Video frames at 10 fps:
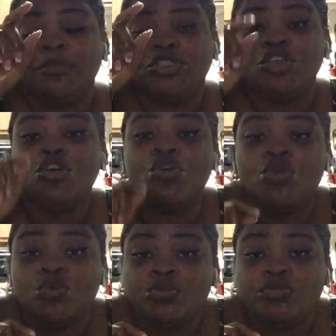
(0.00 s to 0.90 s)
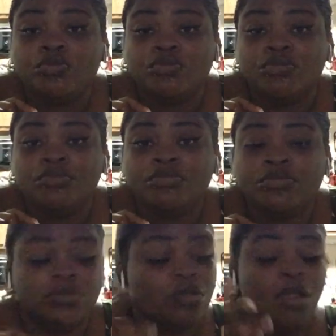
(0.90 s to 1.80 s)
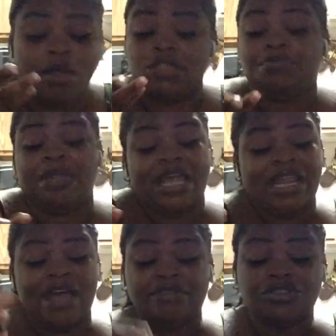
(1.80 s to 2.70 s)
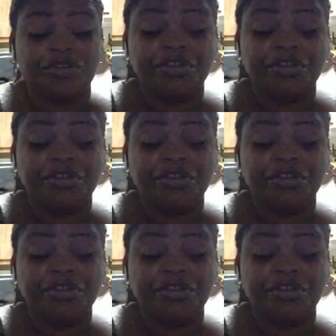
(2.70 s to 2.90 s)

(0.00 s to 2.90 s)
to who? Because black lives don't